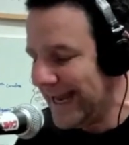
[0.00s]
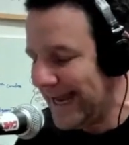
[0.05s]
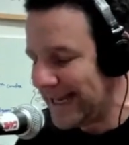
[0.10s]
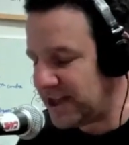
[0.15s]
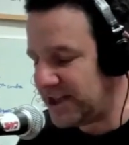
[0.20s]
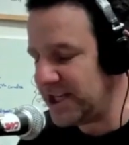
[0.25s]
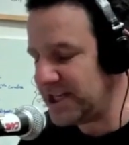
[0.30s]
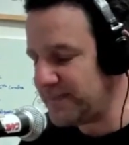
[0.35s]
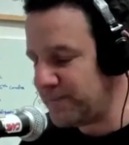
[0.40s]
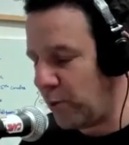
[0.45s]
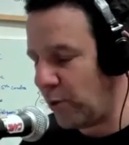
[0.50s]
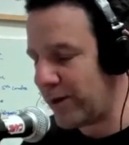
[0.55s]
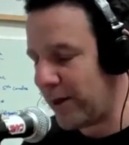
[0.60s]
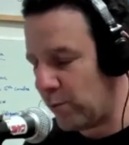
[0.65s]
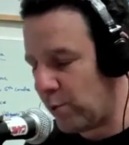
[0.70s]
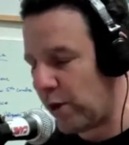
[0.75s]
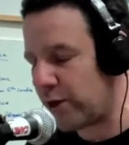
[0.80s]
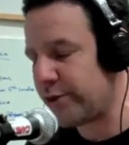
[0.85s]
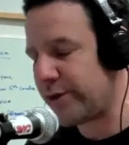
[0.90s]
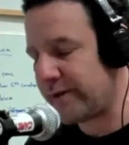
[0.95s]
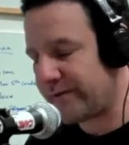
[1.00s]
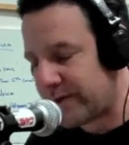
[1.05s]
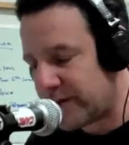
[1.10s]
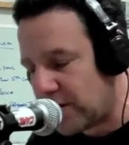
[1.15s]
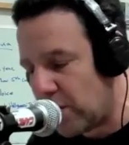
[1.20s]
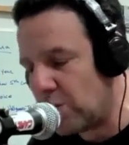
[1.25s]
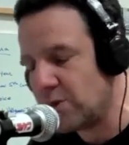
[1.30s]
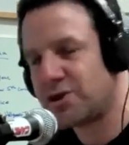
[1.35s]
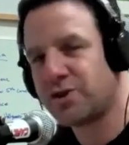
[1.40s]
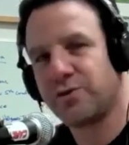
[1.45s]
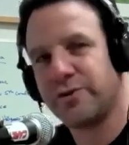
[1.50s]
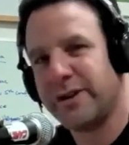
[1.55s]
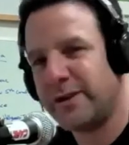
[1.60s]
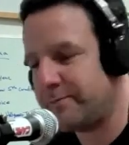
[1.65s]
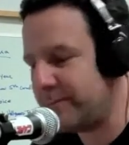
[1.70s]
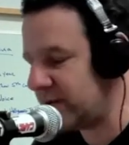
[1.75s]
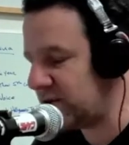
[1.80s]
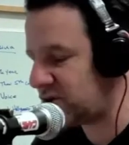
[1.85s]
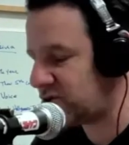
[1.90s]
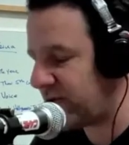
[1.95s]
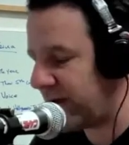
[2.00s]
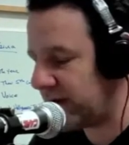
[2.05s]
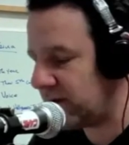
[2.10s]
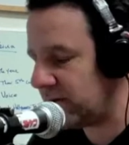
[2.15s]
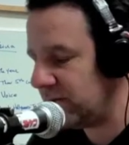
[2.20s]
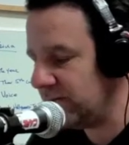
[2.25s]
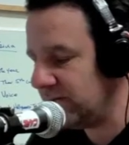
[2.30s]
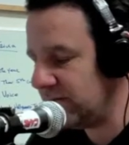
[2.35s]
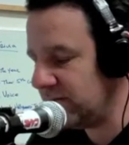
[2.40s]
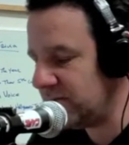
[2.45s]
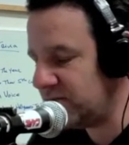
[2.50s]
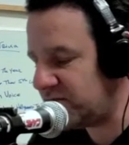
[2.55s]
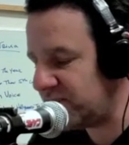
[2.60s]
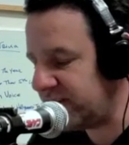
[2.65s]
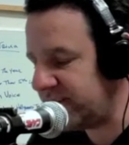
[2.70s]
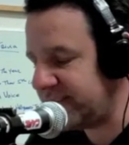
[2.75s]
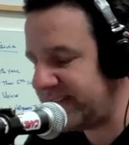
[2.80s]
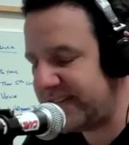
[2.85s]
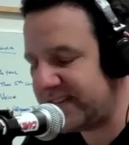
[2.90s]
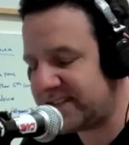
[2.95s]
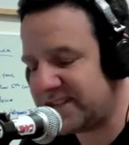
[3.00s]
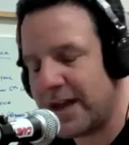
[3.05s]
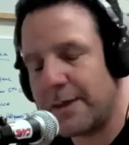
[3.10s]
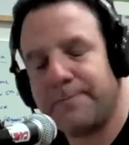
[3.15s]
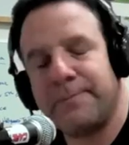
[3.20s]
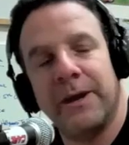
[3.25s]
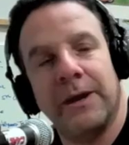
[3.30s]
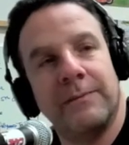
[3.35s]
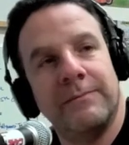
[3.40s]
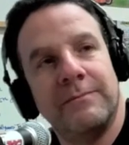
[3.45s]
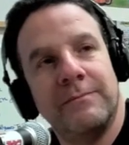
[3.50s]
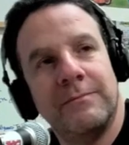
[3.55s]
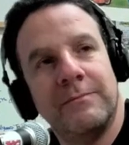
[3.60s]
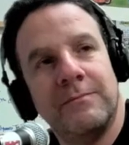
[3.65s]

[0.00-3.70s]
At this point, I'm wondering if a coach or an administrator should indeed step in.